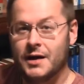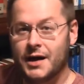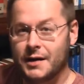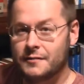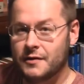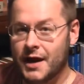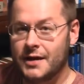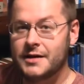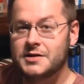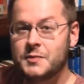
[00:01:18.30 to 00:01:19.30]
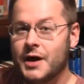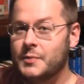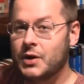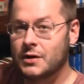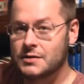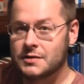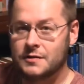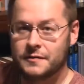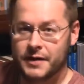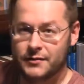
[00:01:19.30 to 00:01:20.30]
After that, it's my
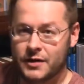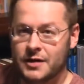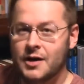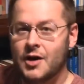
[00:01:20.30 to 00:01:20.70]
personal favorite,